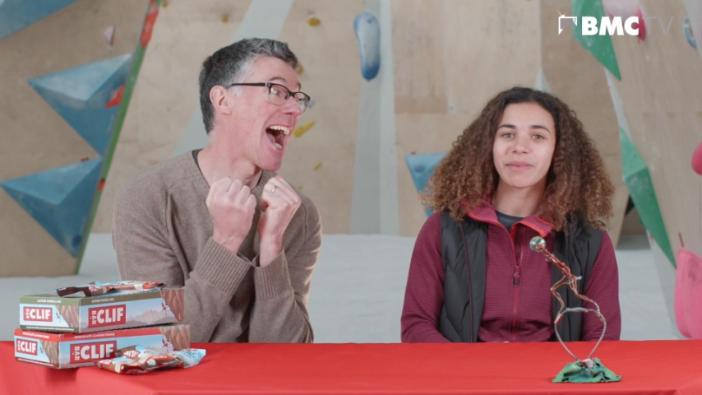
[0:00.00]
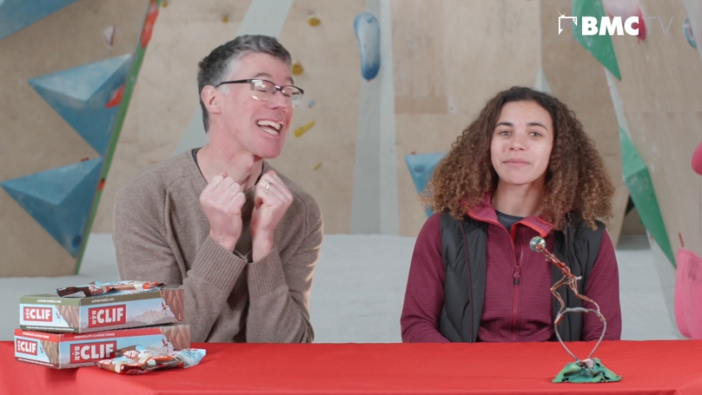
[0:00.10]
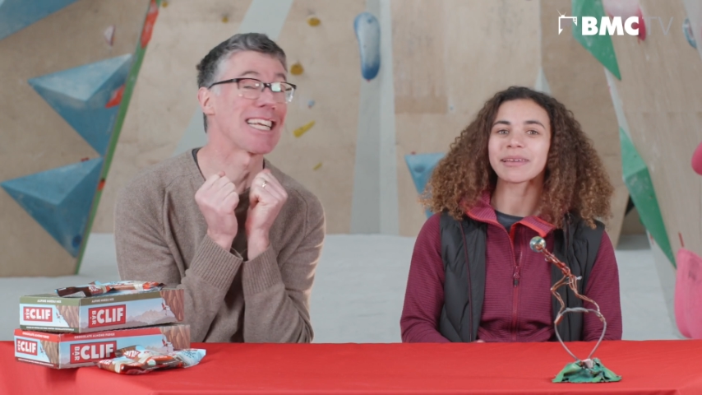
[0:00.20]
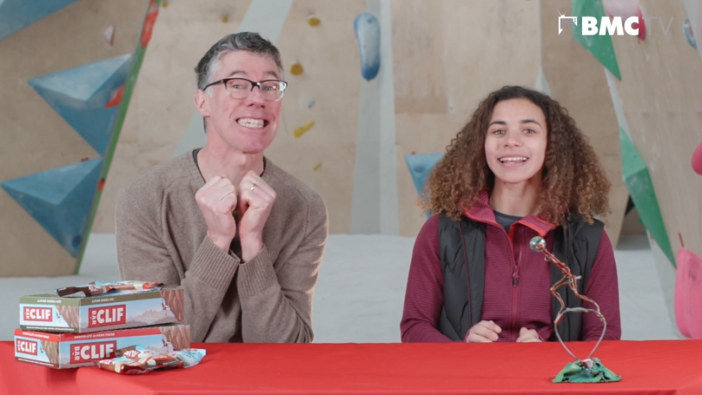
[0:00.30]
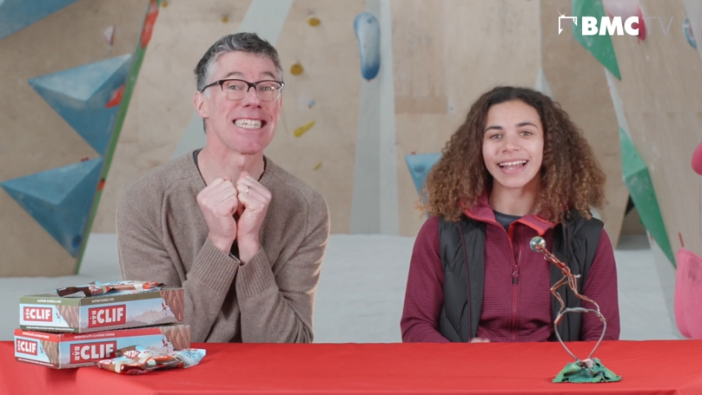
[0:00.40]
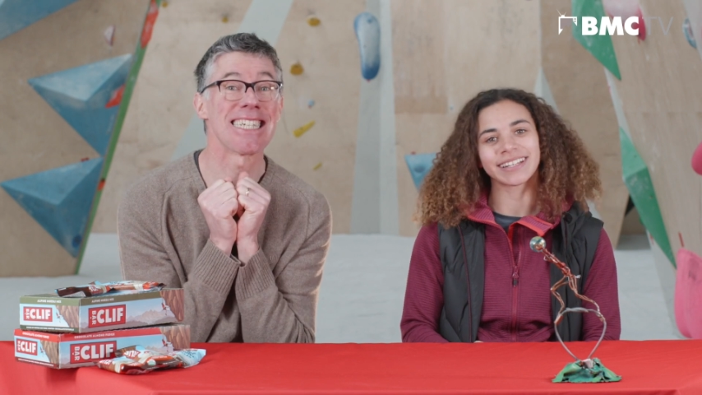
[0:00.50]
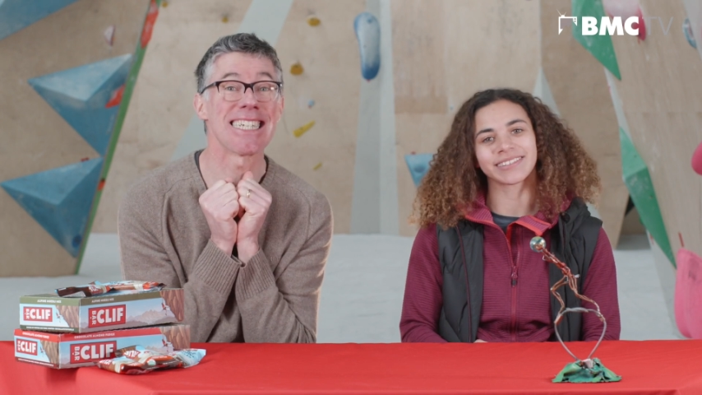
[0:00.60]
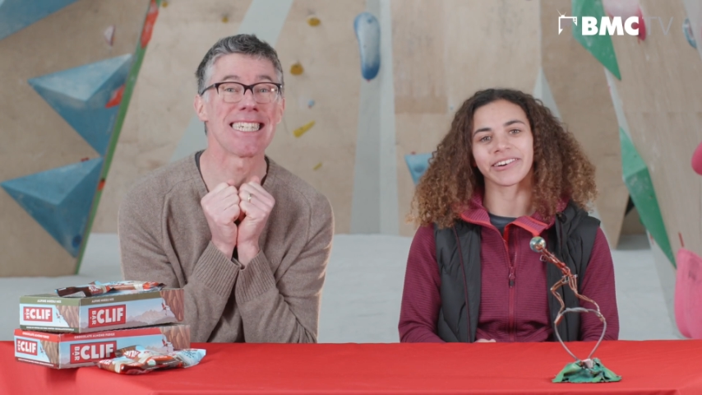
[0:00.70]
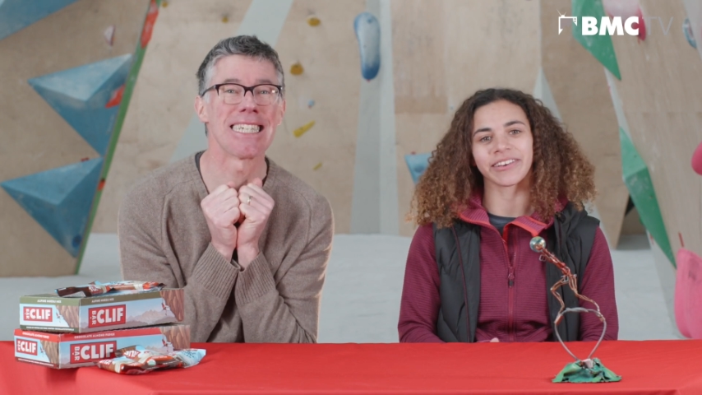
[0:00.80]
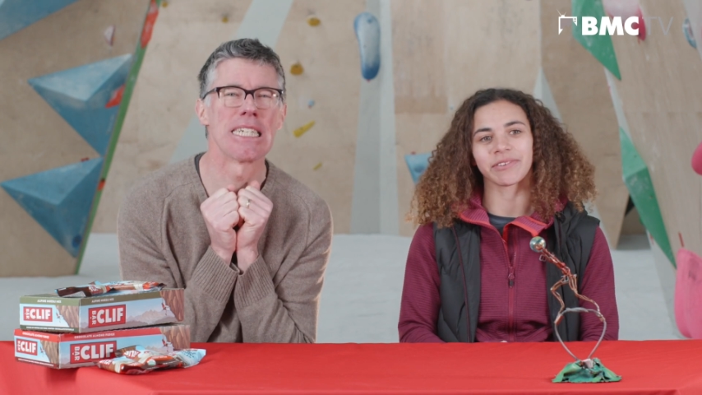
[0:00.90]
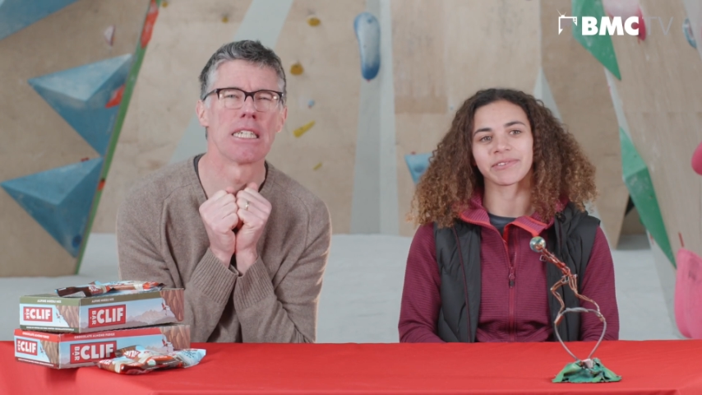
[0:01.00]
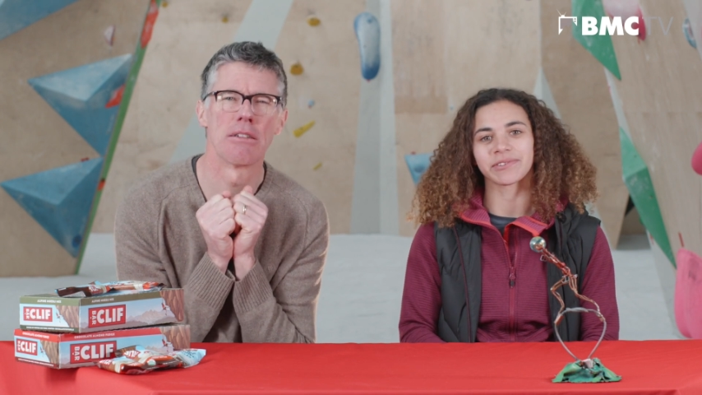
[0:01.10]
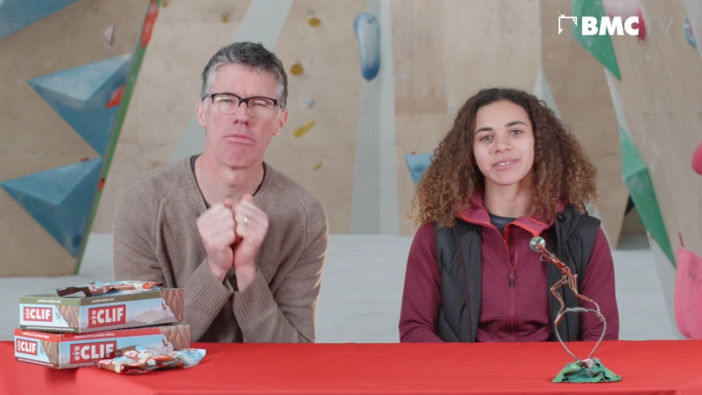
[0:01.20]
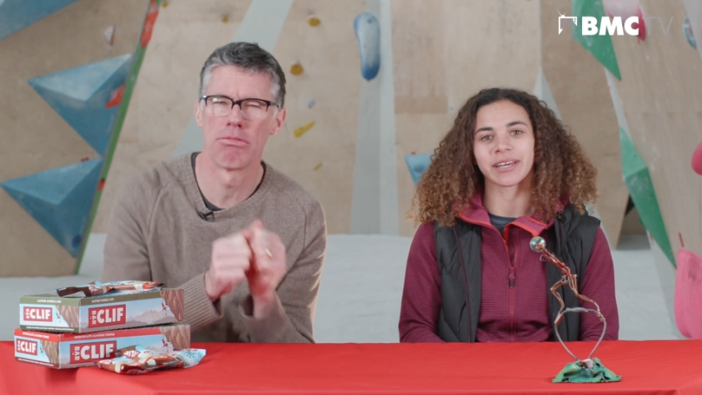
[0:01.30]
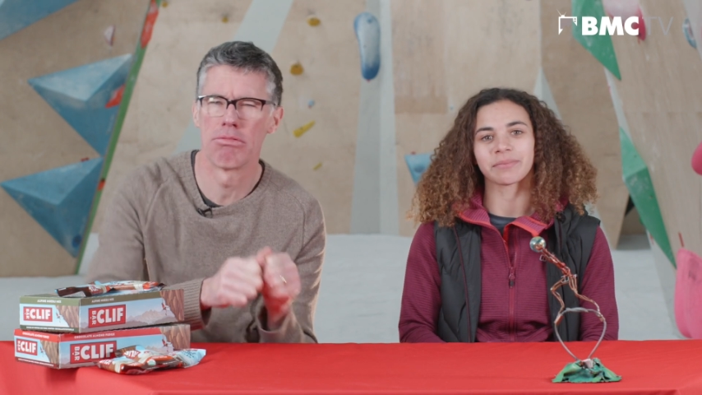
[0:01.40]
Speaker 1: maybe later I'll give you a
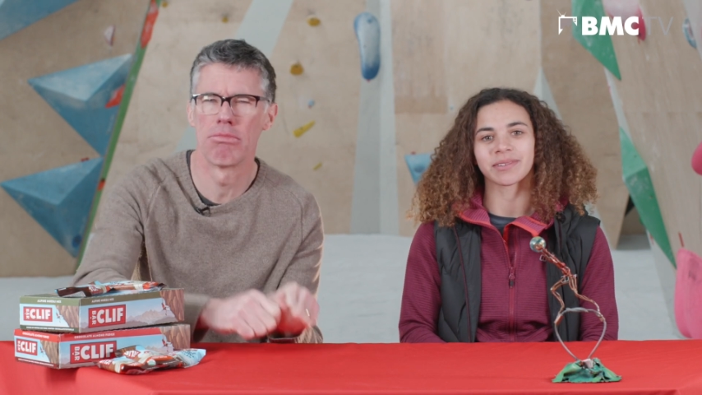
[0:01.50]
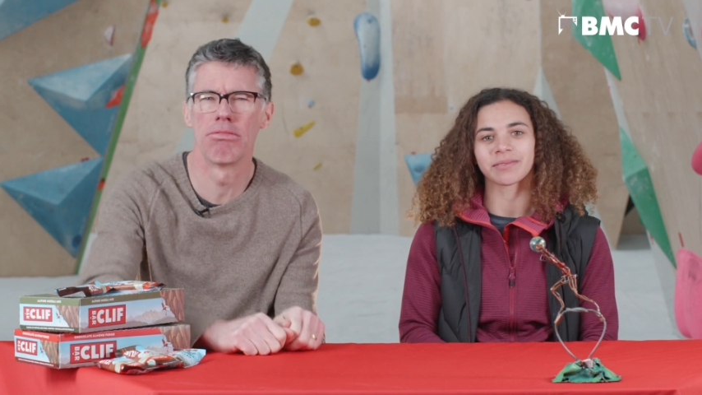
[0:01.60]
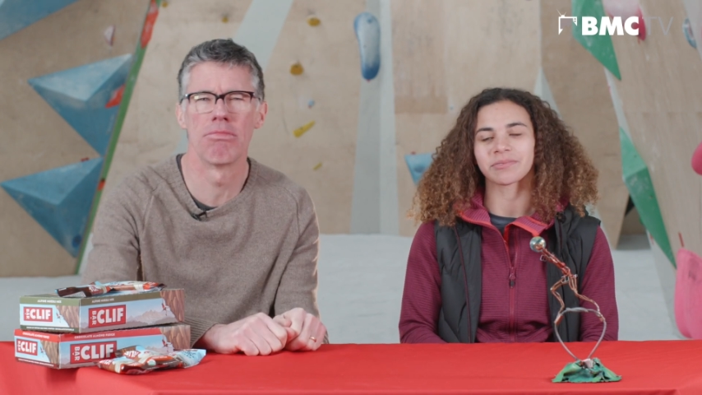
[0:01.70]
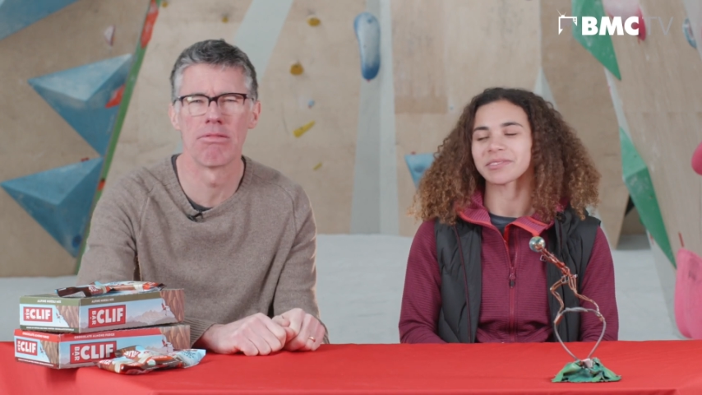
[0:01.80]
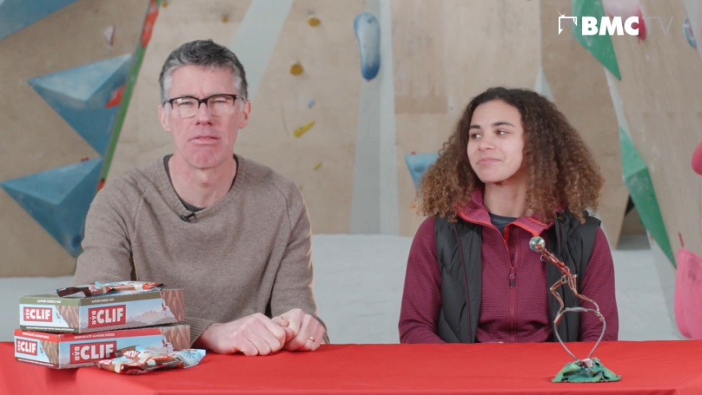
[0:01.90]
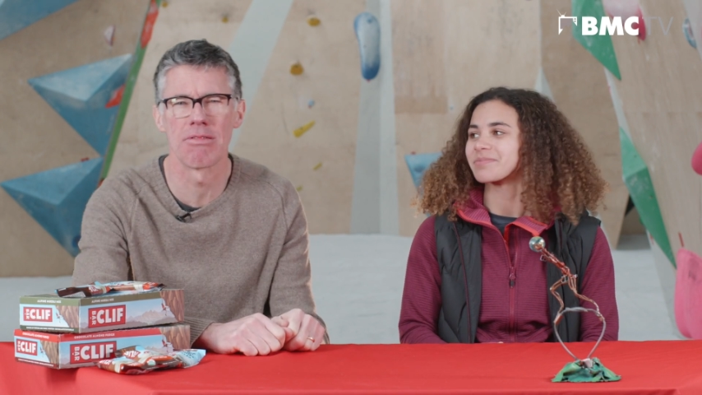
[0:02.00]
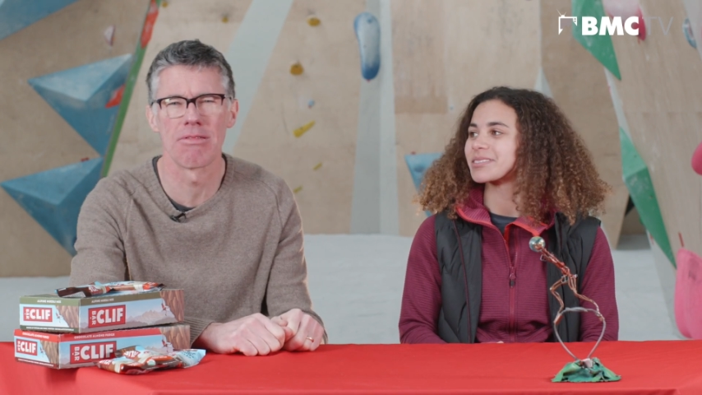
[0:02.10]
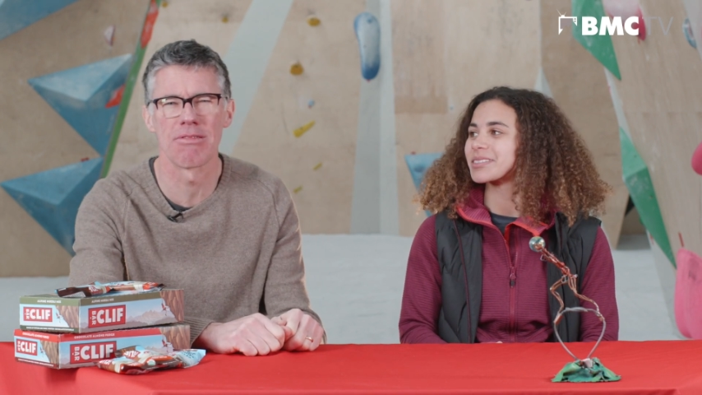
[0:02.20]
few tips. We'll